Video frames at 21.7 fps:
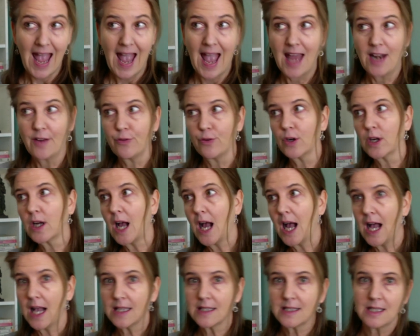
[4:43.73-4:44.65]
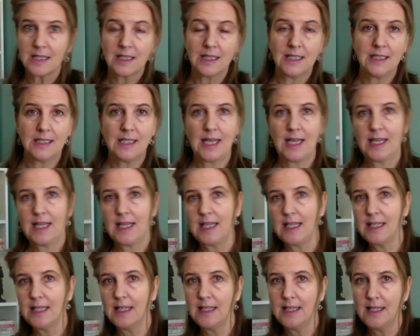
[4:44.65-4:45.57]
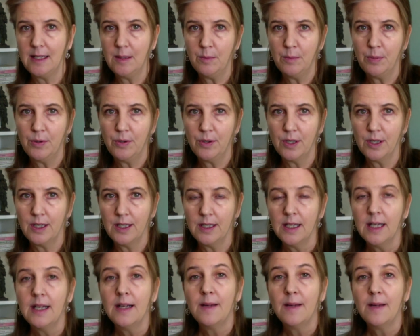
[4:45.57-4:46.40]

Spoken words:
And if we're constantly taking in input,